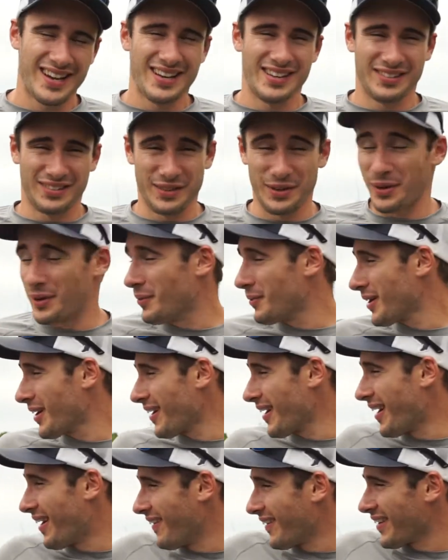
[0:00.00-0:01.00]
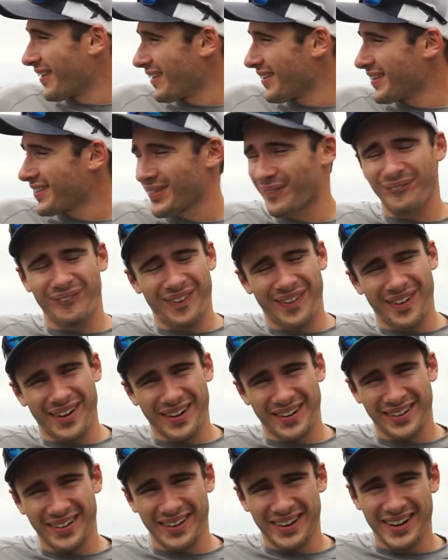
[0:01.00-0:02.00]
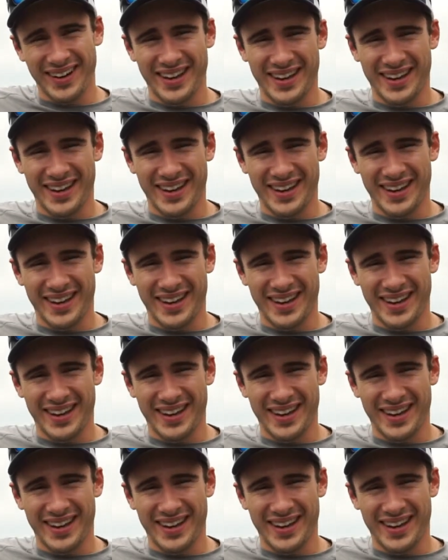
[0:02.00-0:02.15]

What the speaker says: So we're out here at the water,